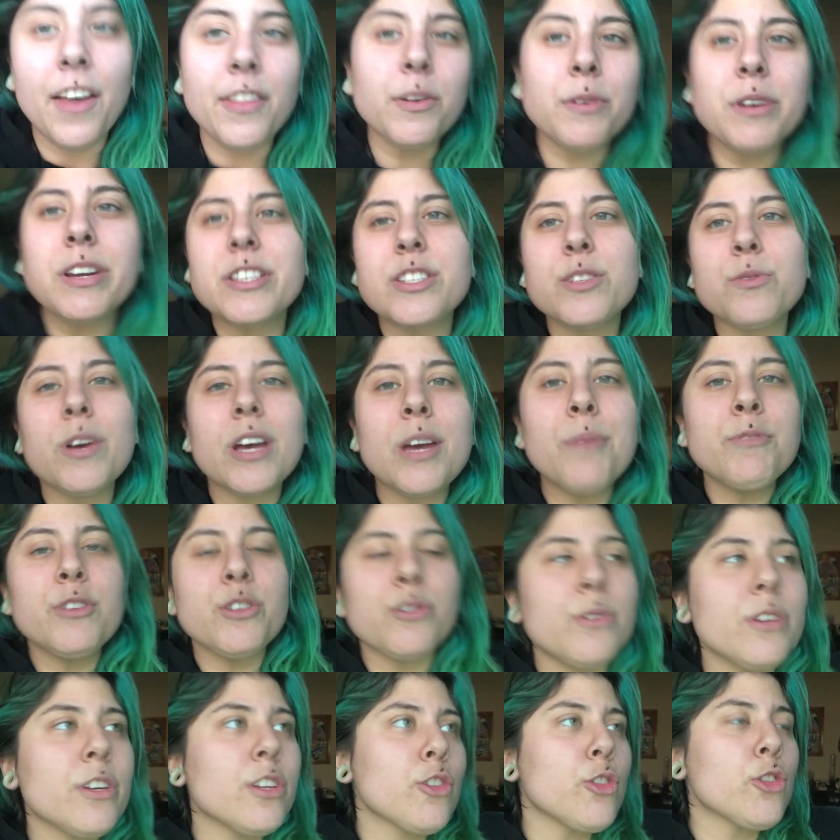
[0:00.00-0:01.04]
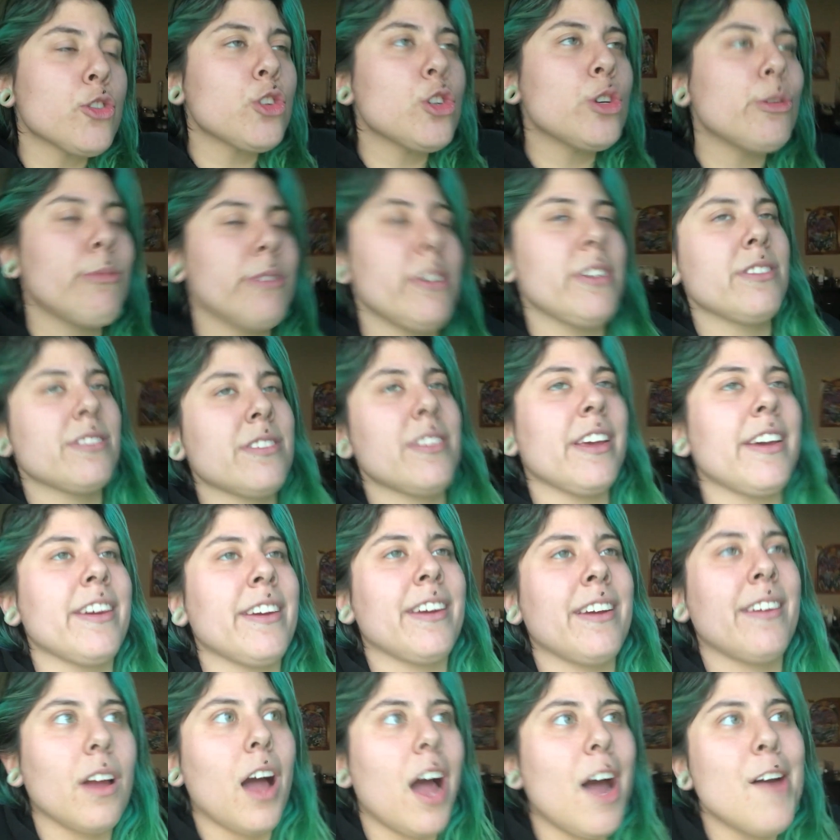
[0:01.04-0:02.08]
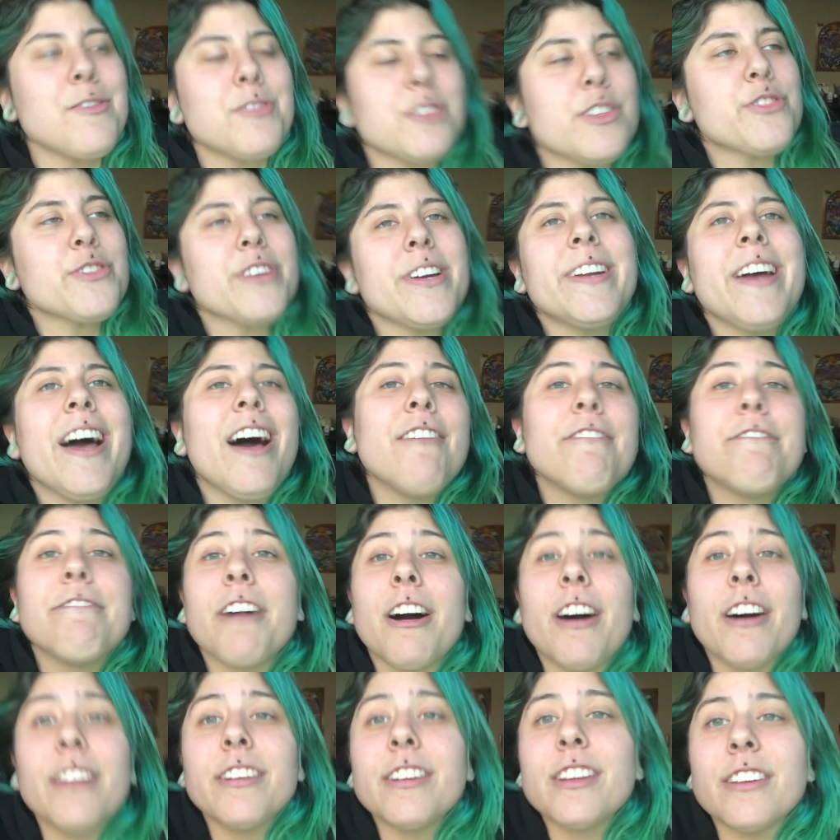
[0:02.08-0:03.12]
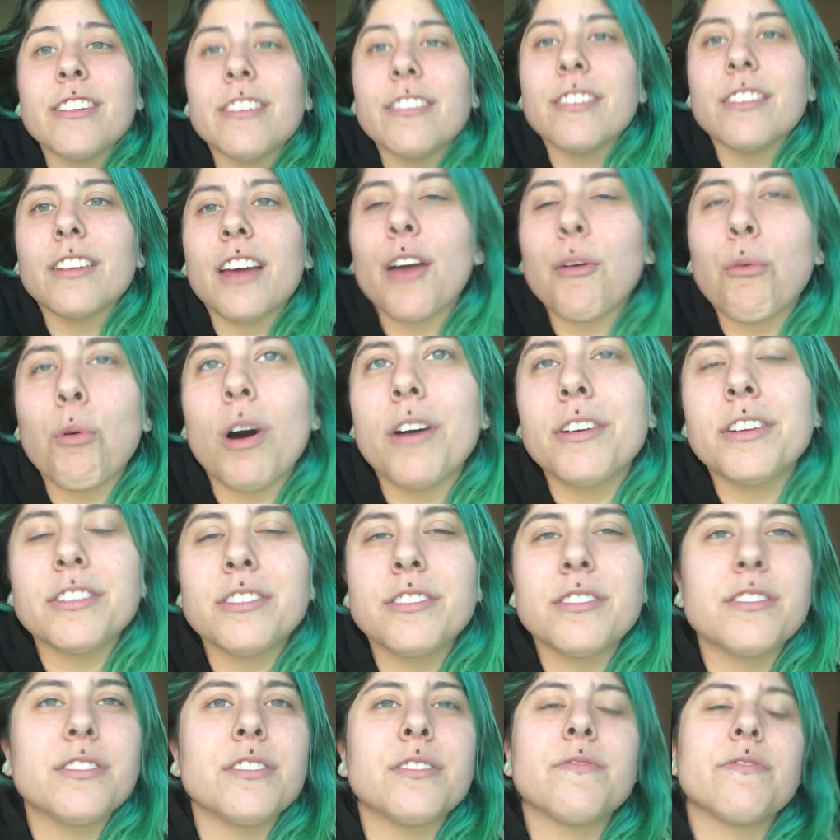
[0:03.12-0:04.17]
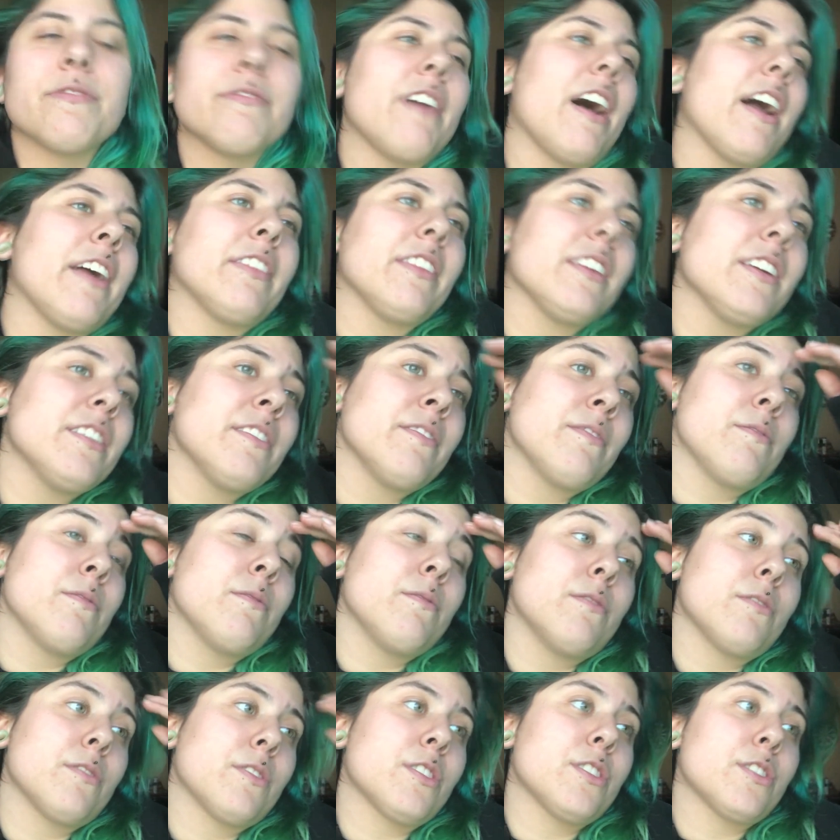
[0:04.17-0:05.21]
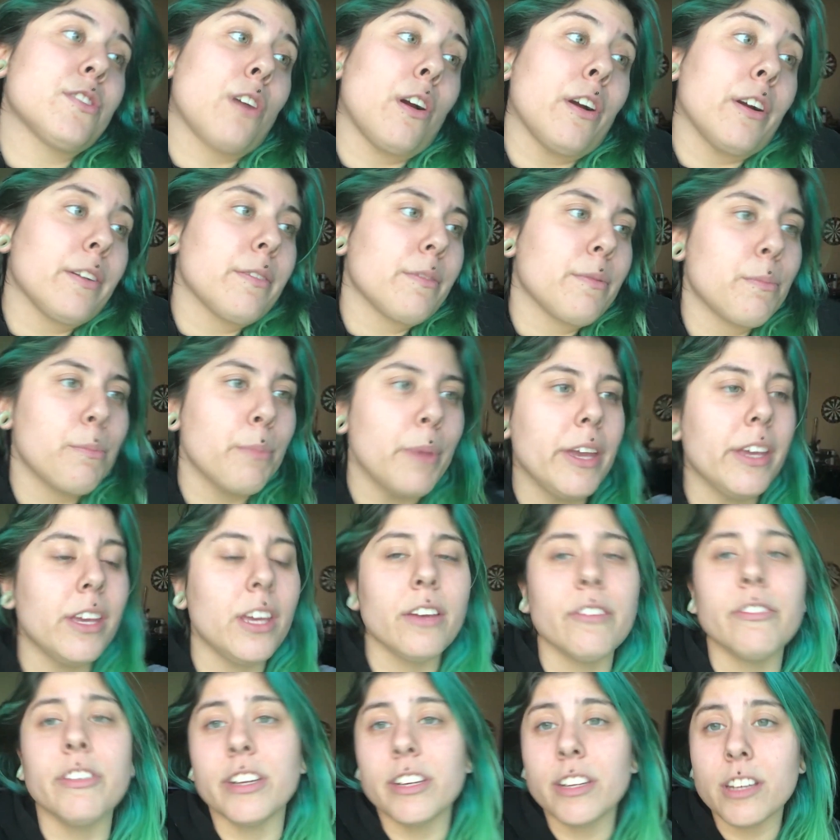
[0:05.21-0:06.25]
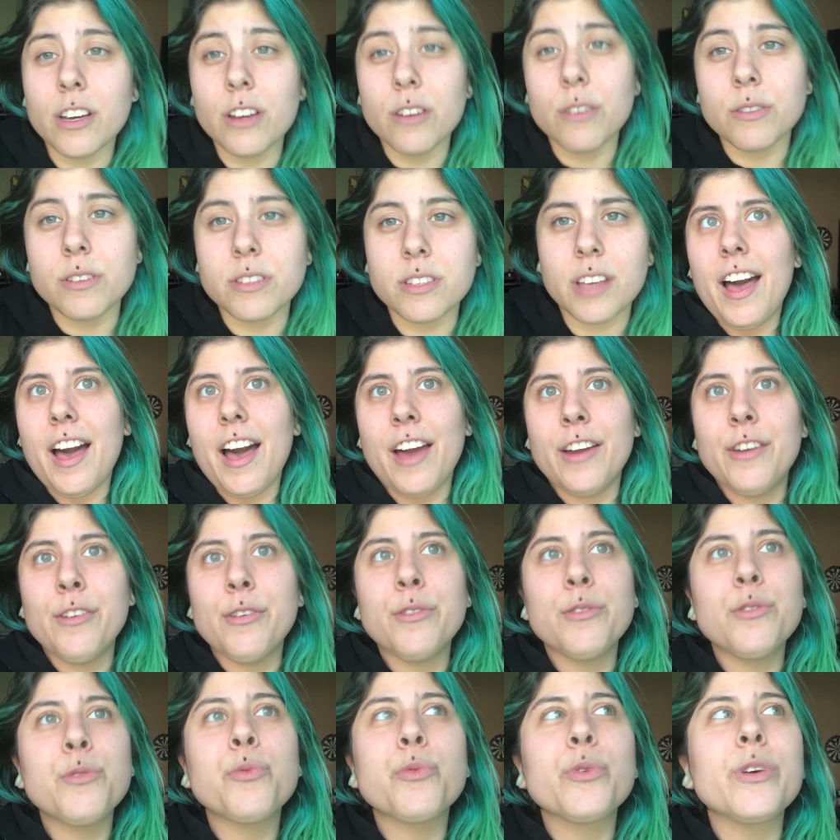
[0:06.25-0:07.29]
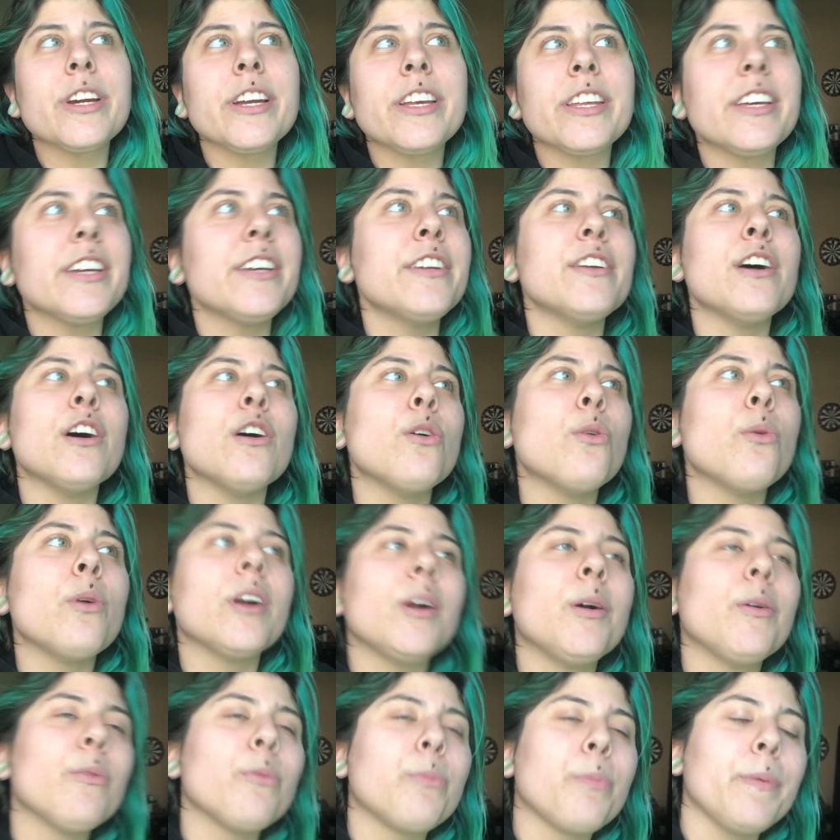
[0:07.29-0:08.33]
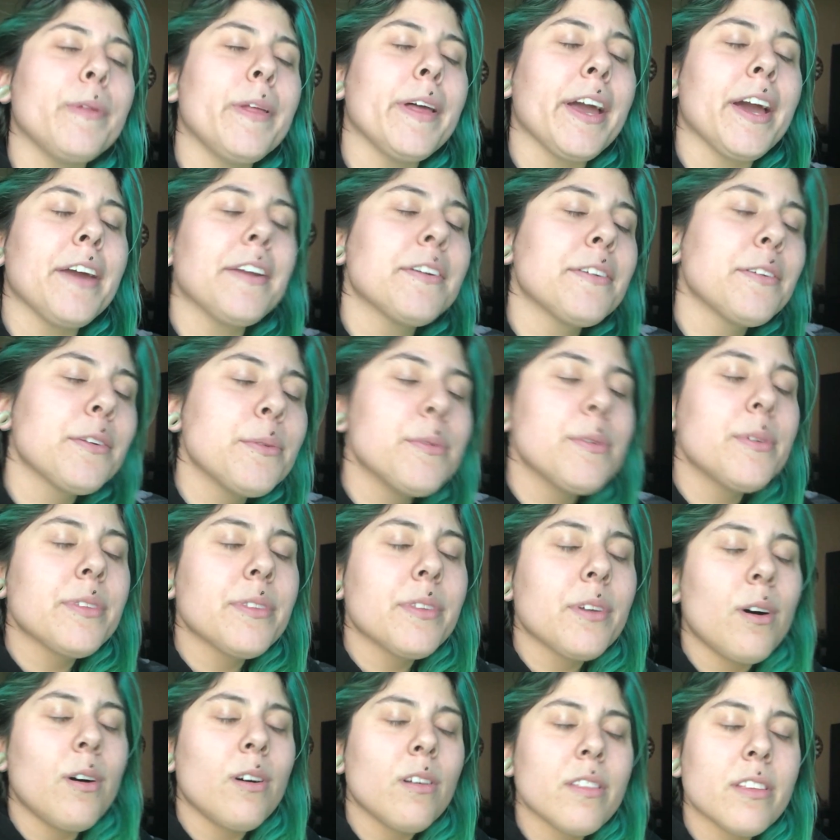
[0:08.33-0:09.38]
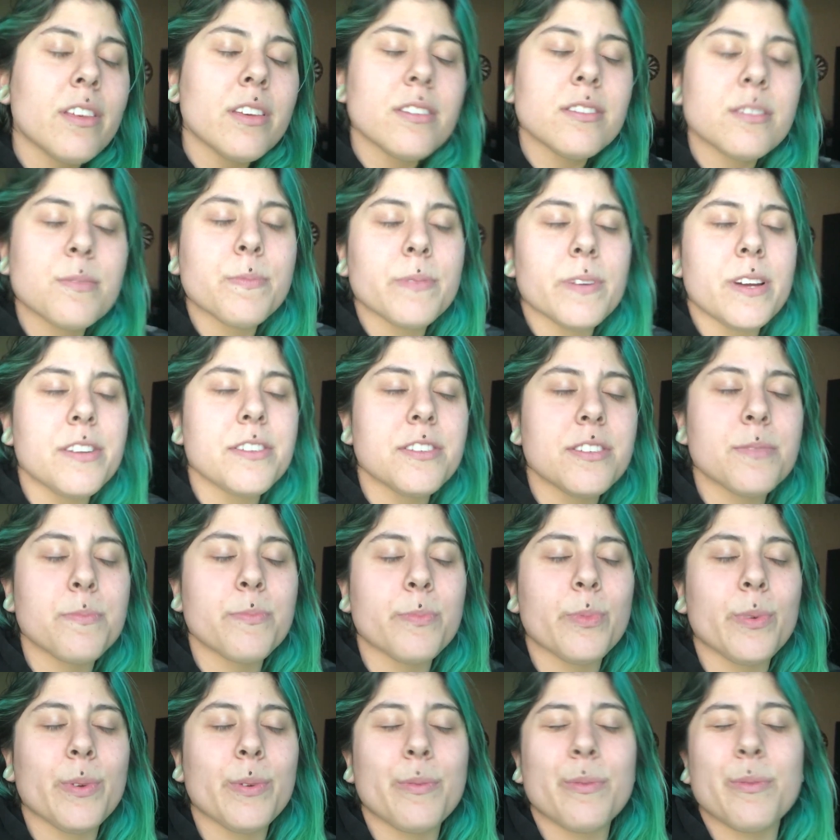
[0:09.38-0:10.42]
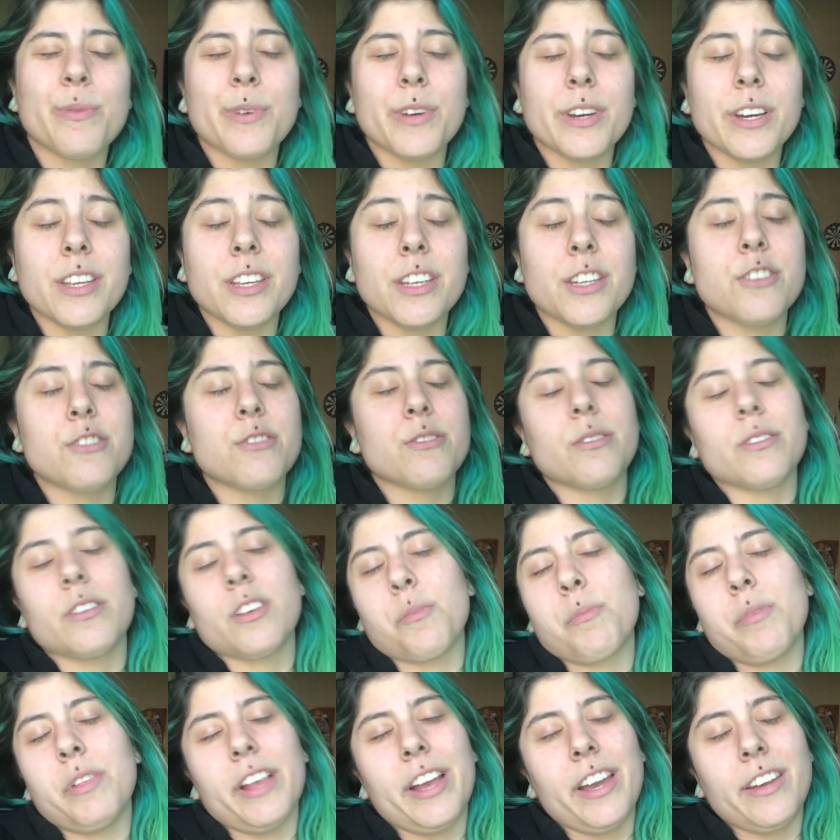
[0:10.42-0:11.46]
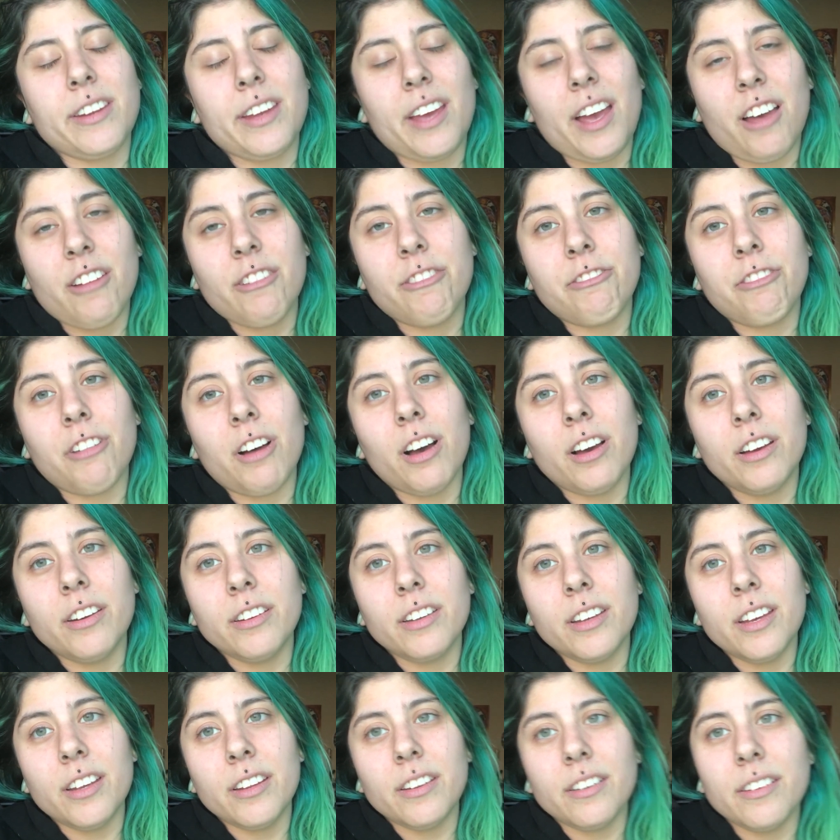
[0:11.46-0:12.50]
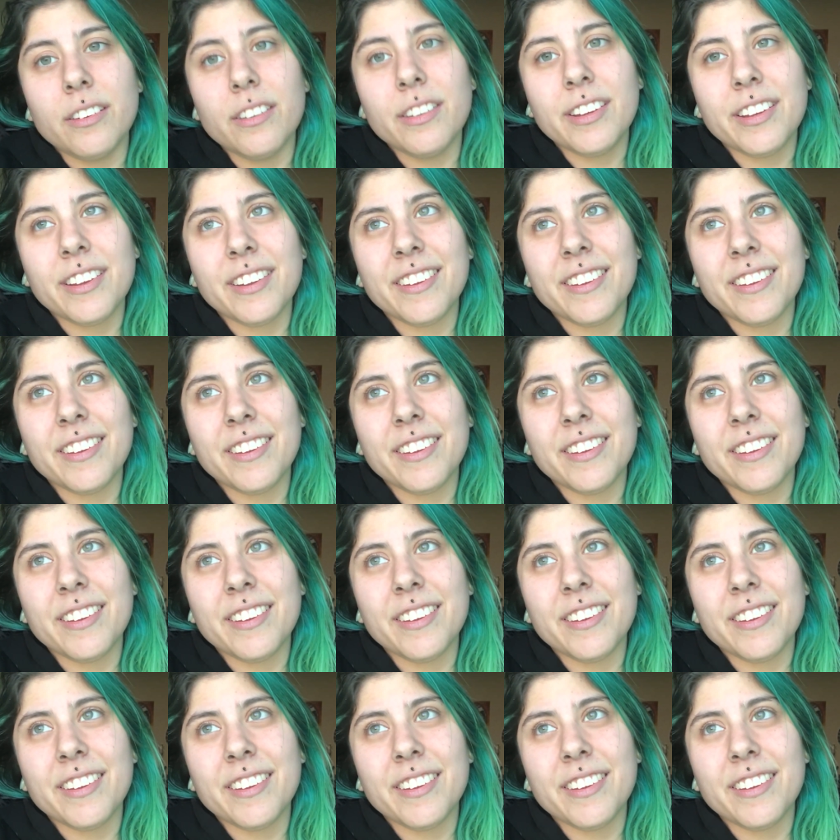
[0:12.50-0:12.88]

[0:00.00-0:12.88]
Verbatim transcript: And the reason why I'm doing YouTube is like, I'm just trying to have fun and I wanted to finally start making videos. I don't really know what I plan to do with all this, but I just really truly plan to have fun and